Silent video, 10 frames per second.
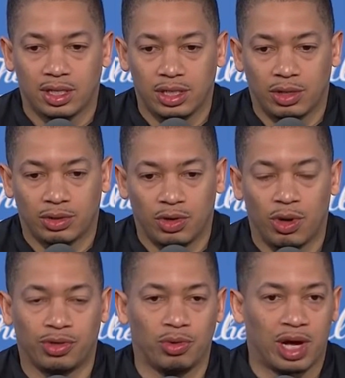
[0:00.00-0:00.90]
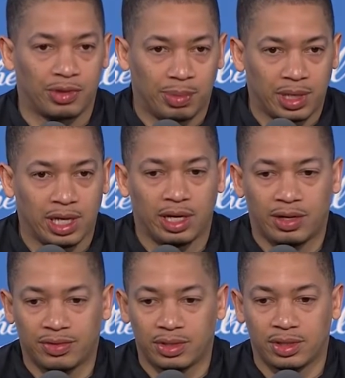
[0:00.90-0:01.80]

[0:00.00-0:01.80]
you know, going throughout the playoffs.